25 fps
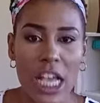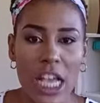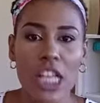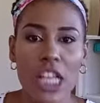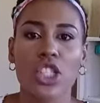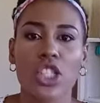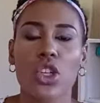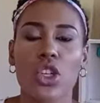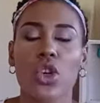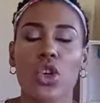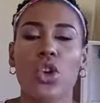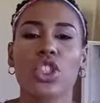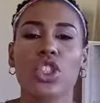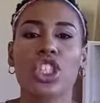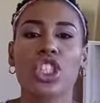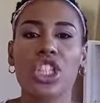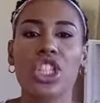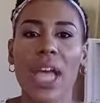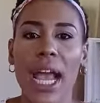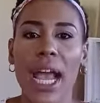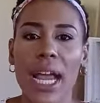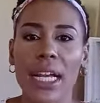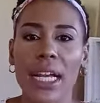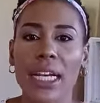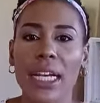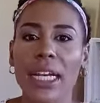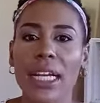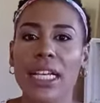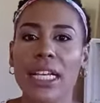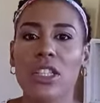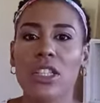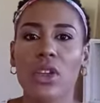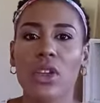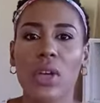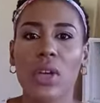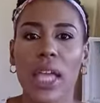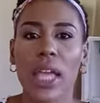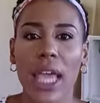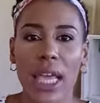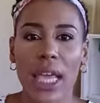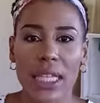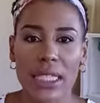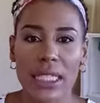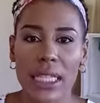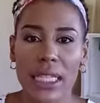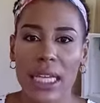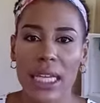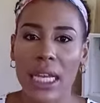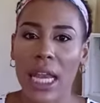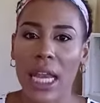So China is
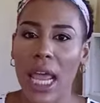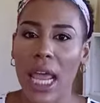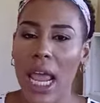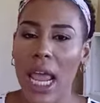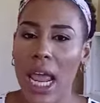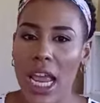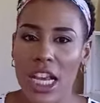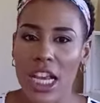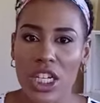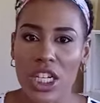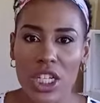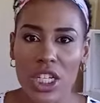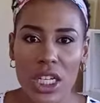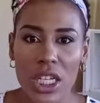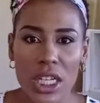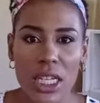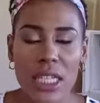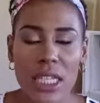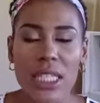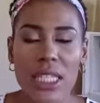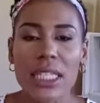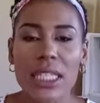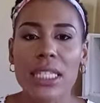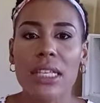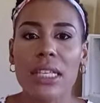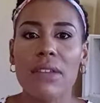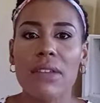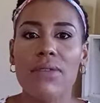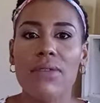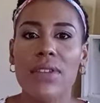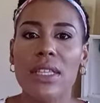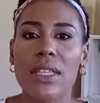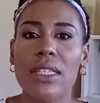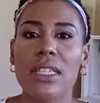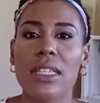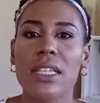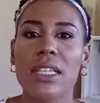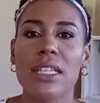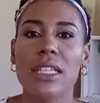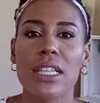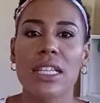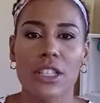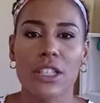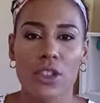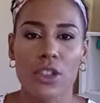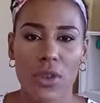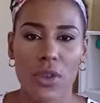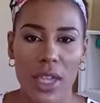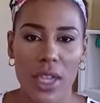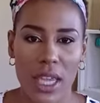located in Asia, St. Vincent
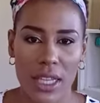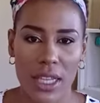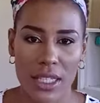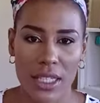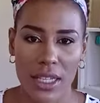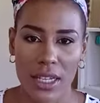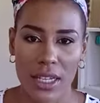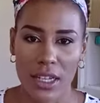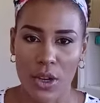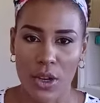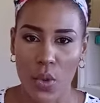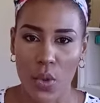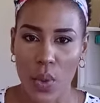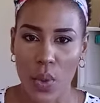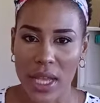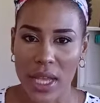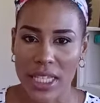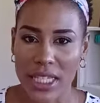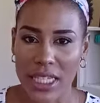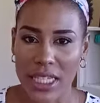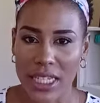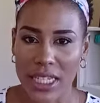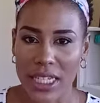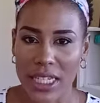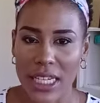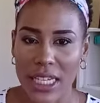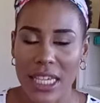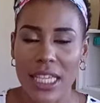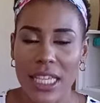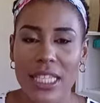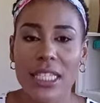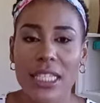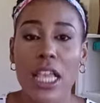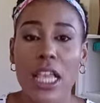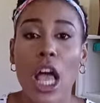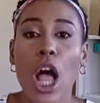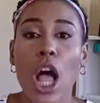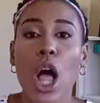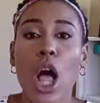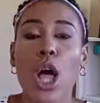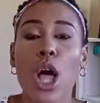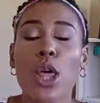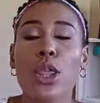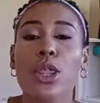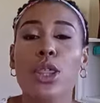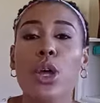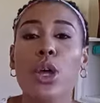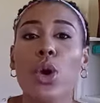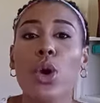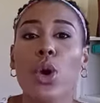is located in the West Indies.
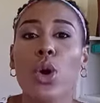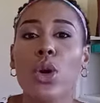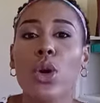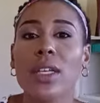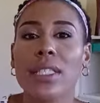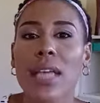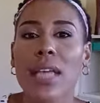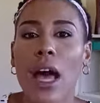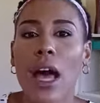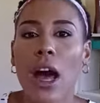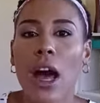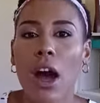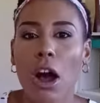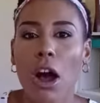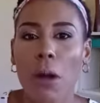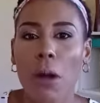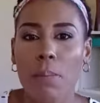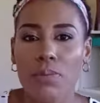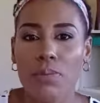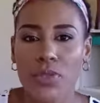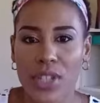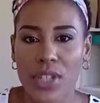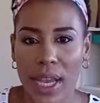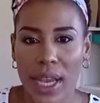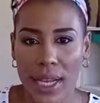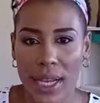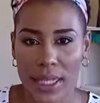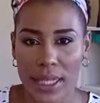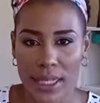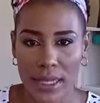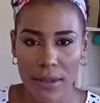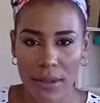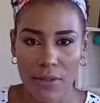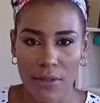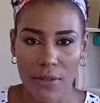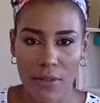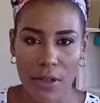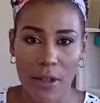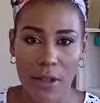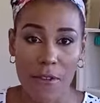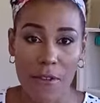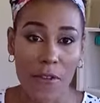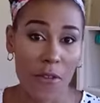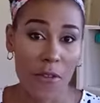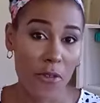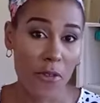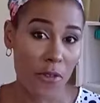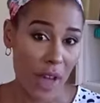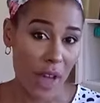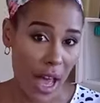Those are objective
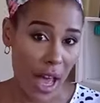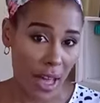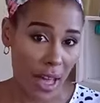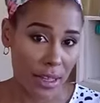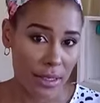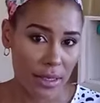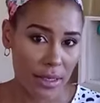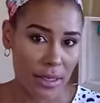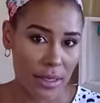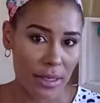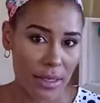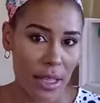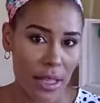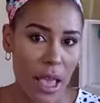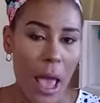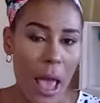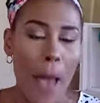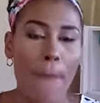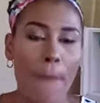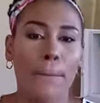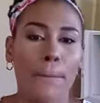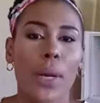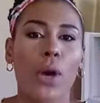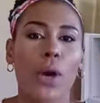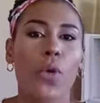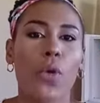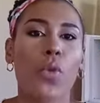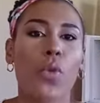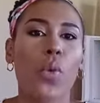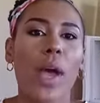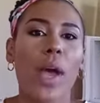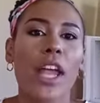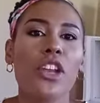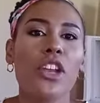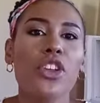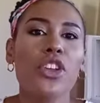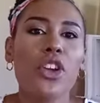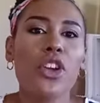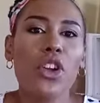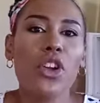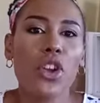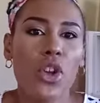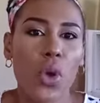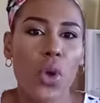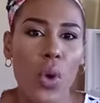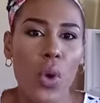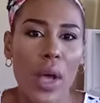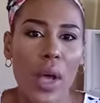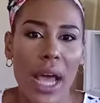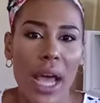facts. But when you
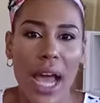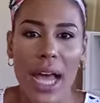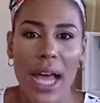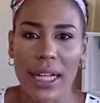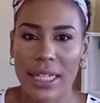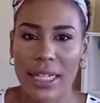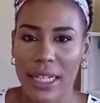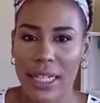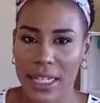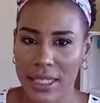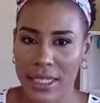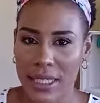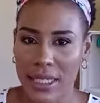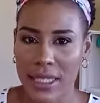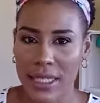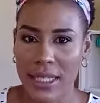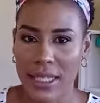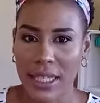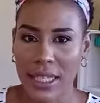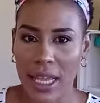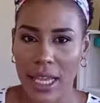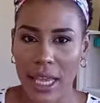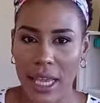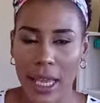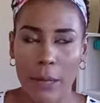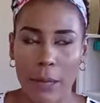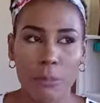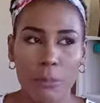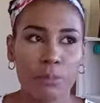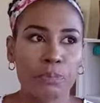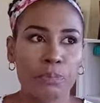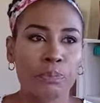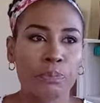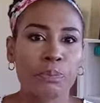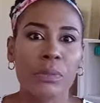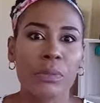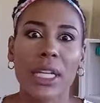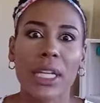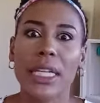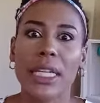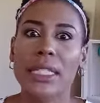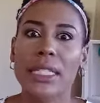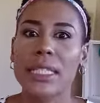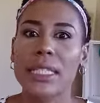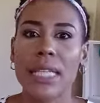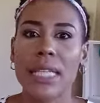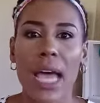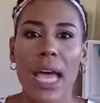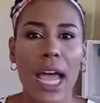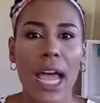look at, let us say, is
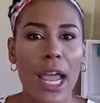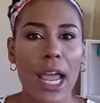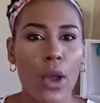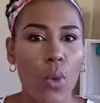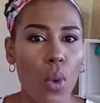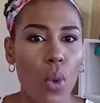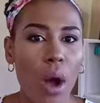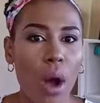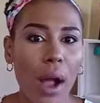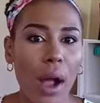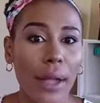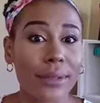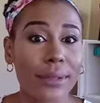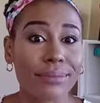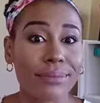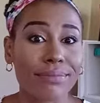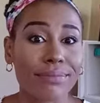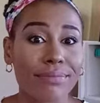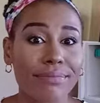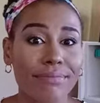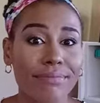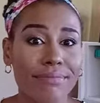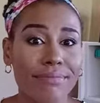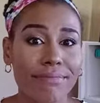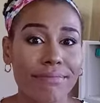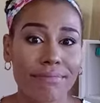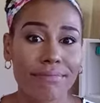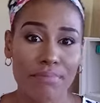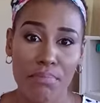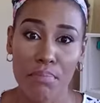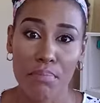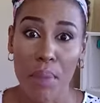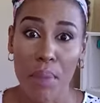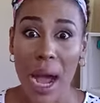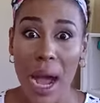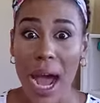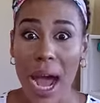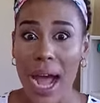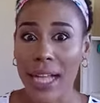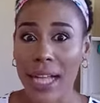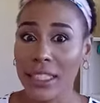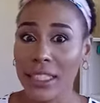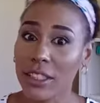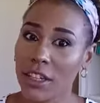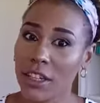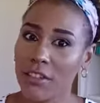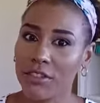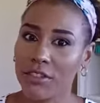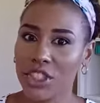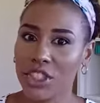Taiwan part
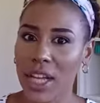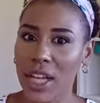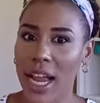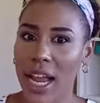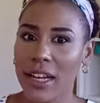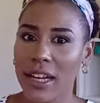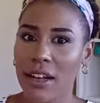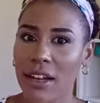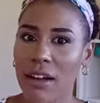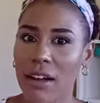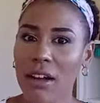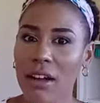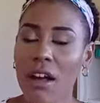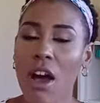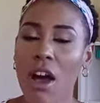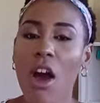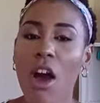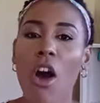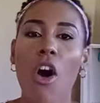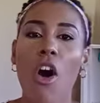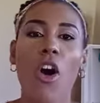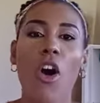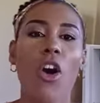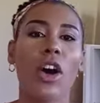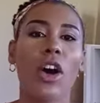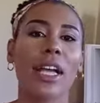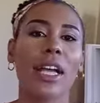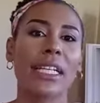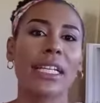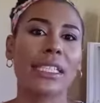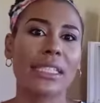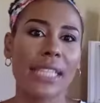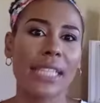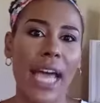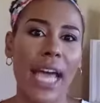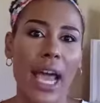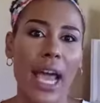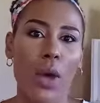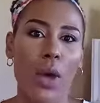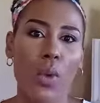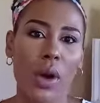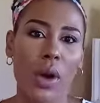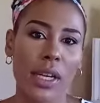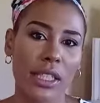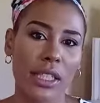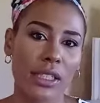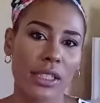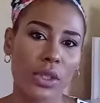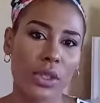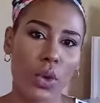of China or is
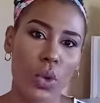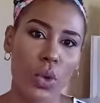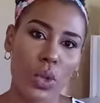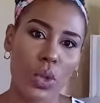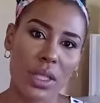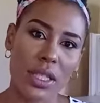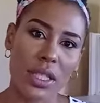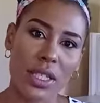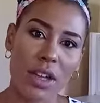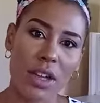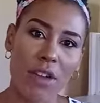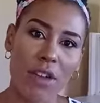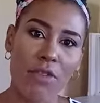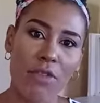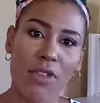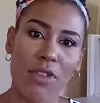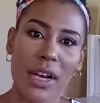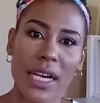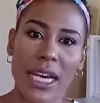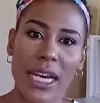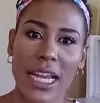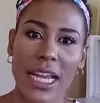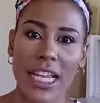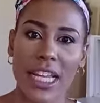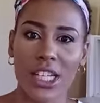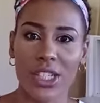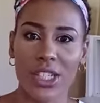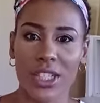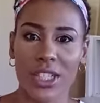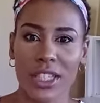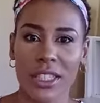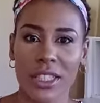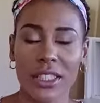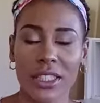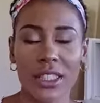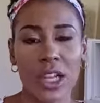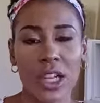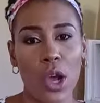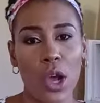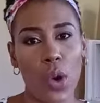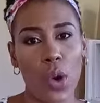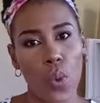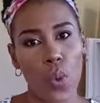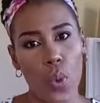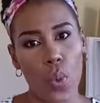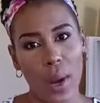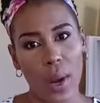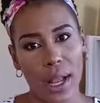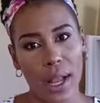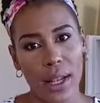Taiwan its own sovereign nation?
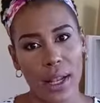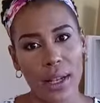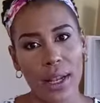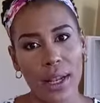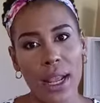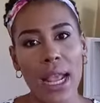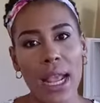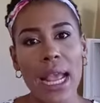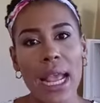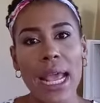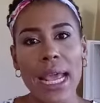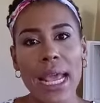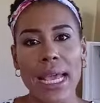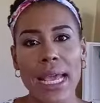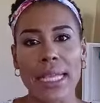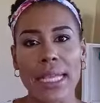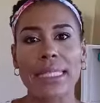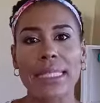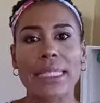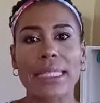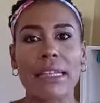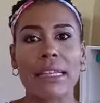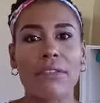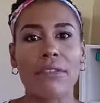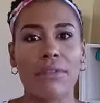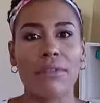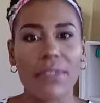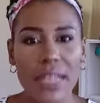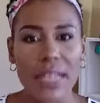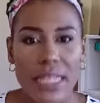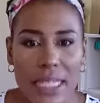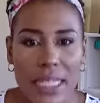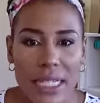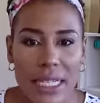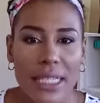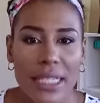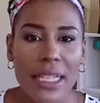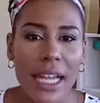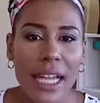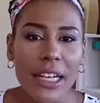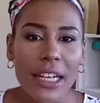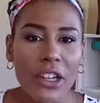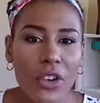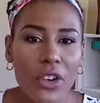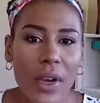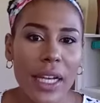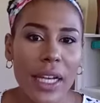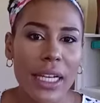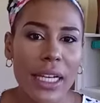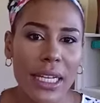Well, in St. Vincent and the
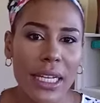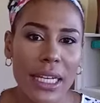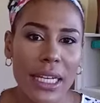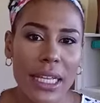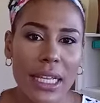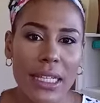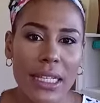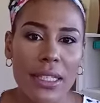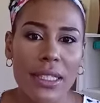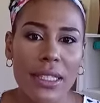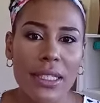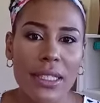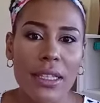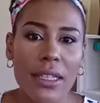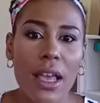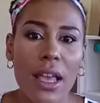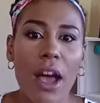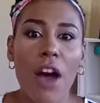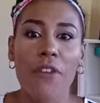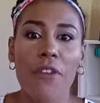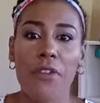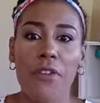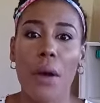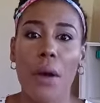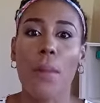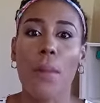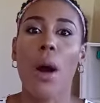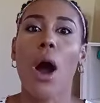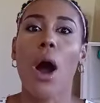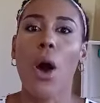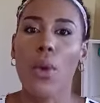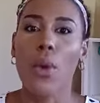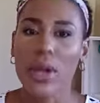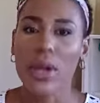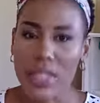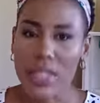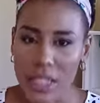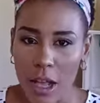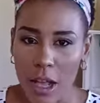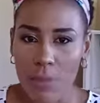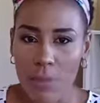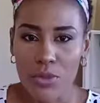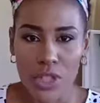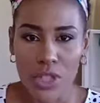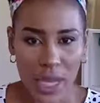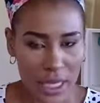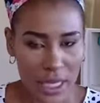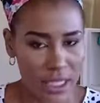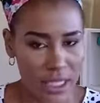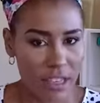Grenadines, from our
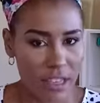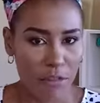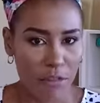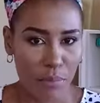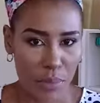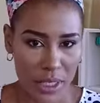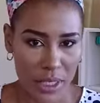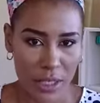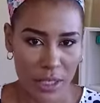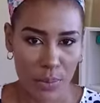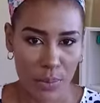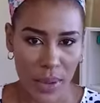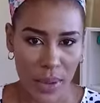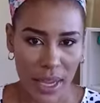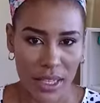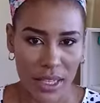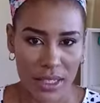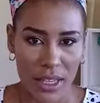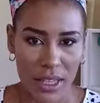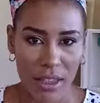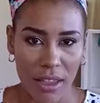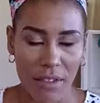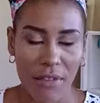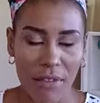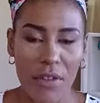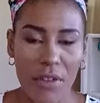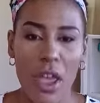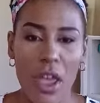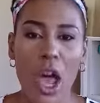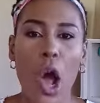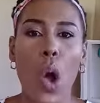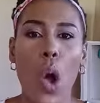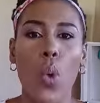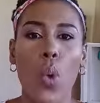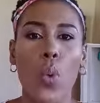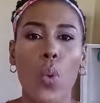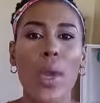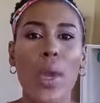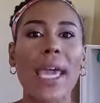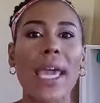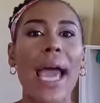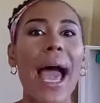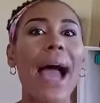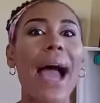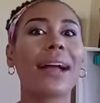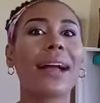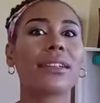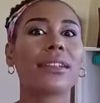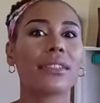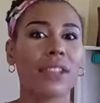subjective perspective, we
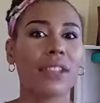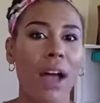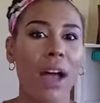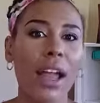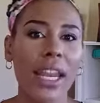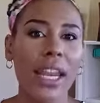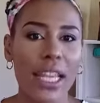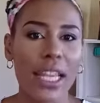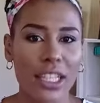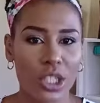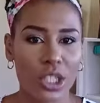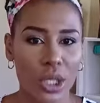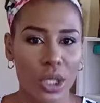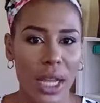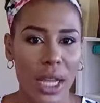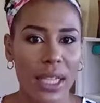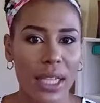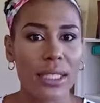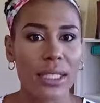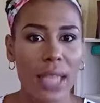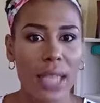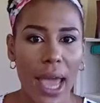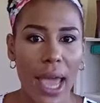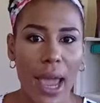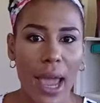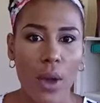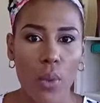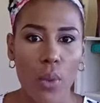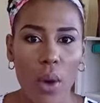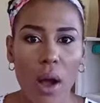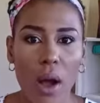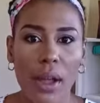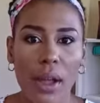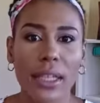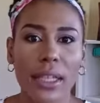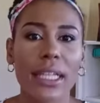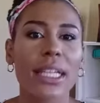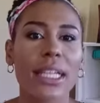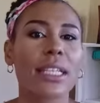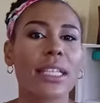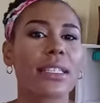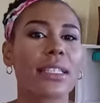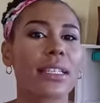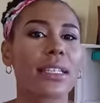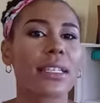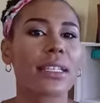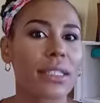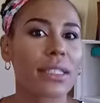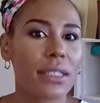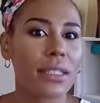acknowledge that Taiwan is
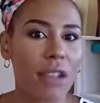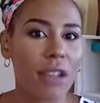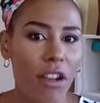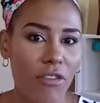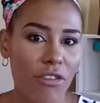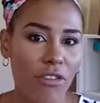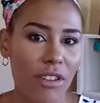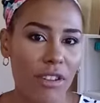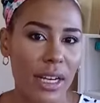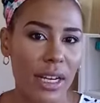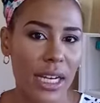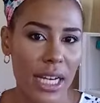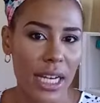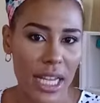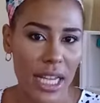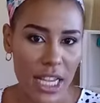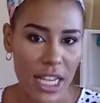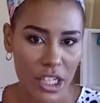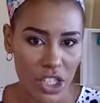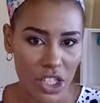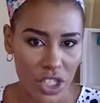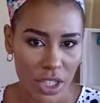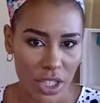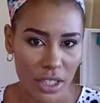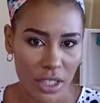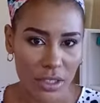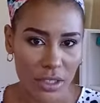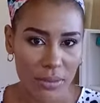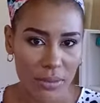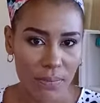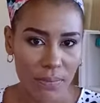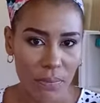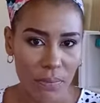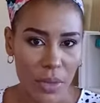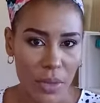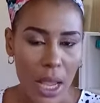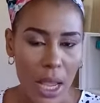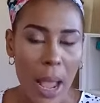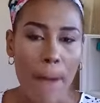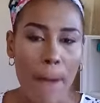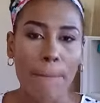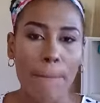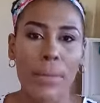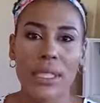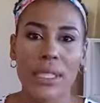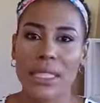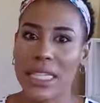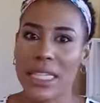a sovereign nation. But